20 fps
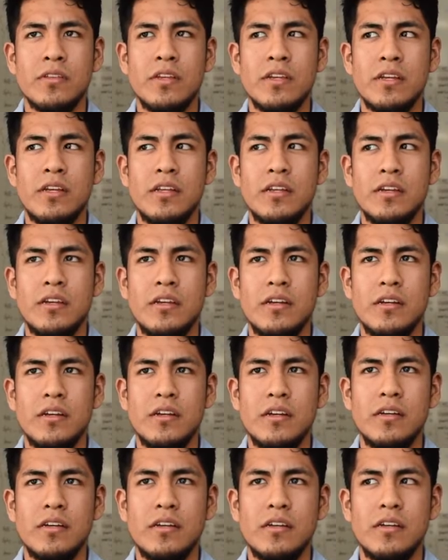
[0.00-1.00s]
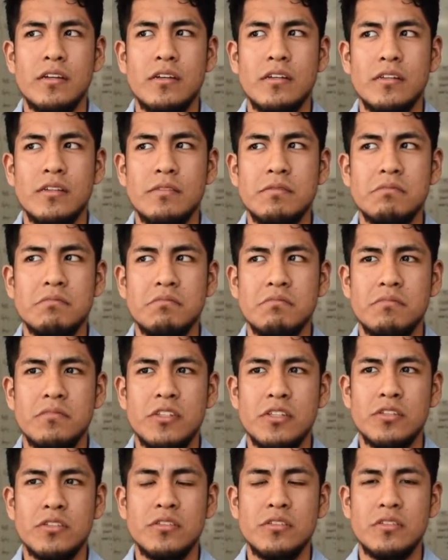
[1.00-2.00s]
that
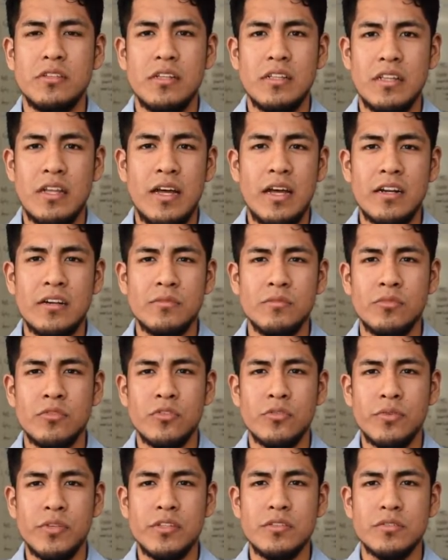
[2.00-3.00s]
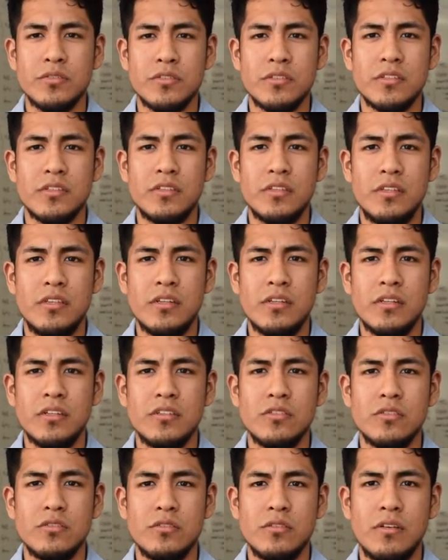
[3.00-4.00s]
there's a lot of more resources here,
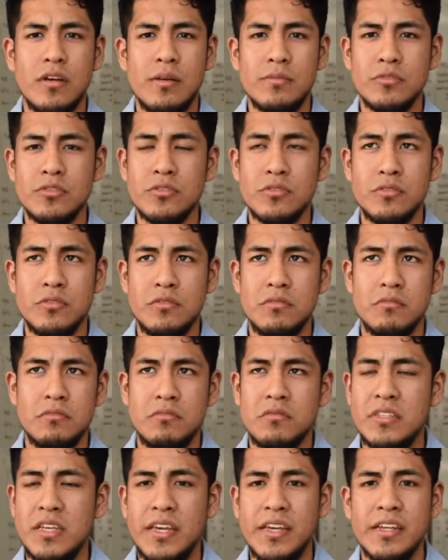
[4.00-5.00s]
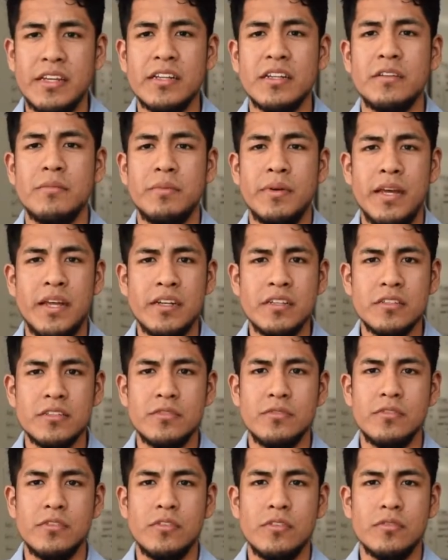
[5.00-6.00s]
so I'm just taking advantage
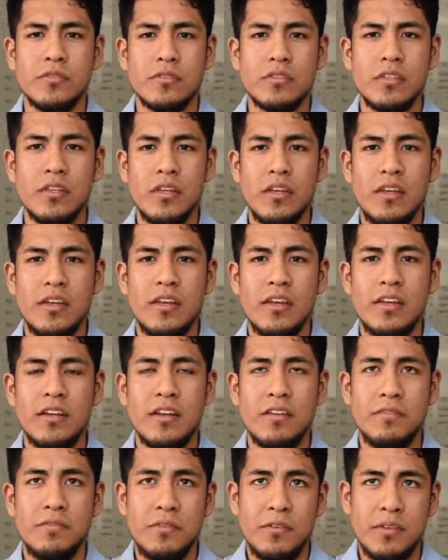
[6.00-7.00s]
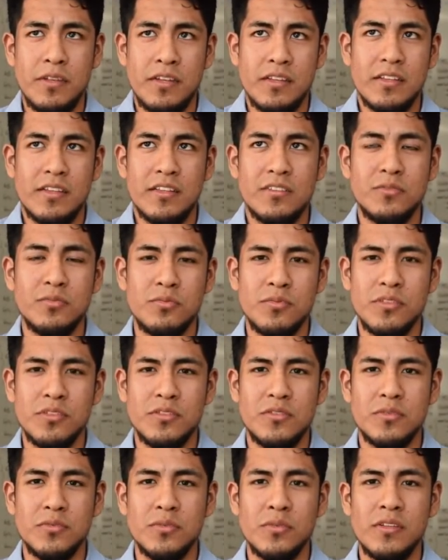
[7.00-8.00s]
of those. And I feel like that's
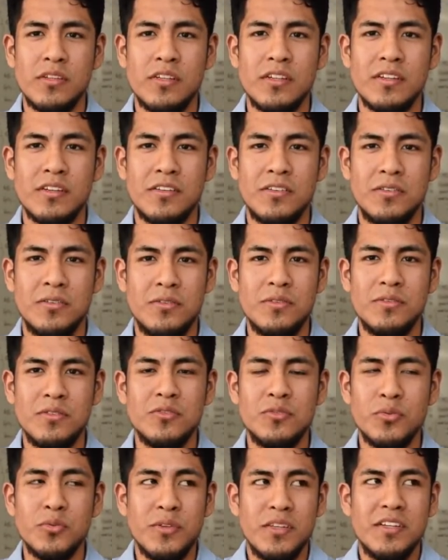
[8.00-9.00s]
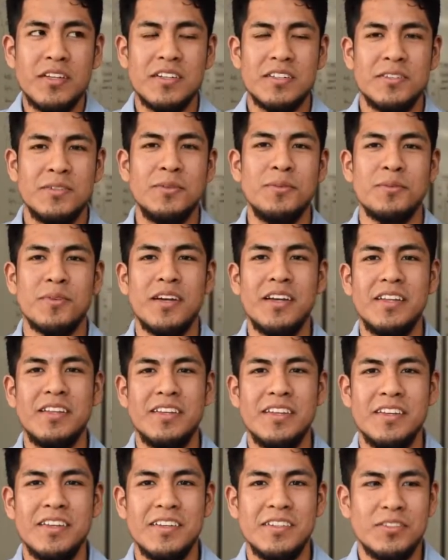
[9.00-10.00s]
what true leaders do, right?
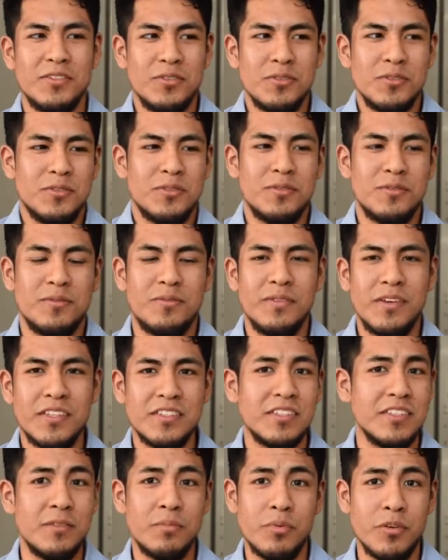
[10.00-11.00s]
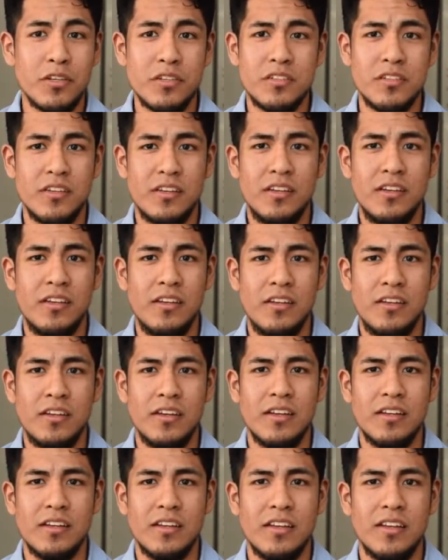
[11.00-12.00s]
They just face adversity
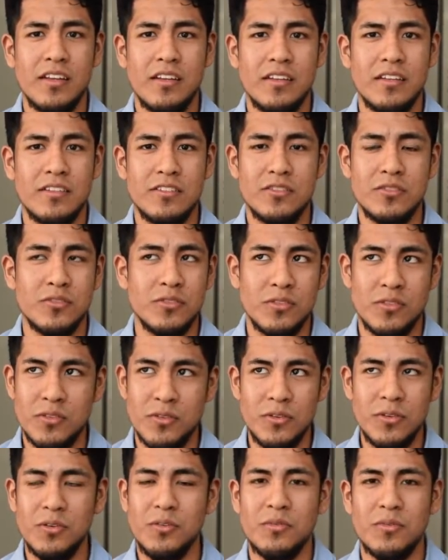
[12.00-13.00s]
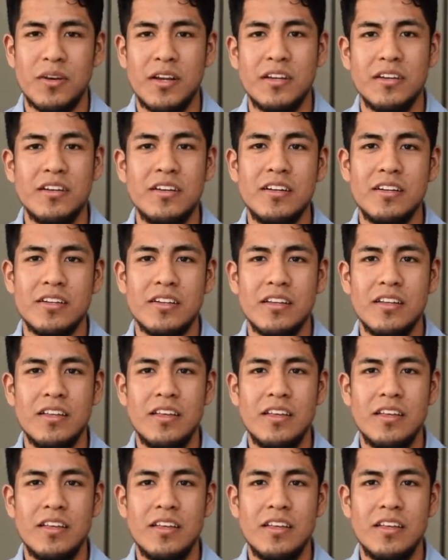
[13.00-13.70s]
and then they just go right on.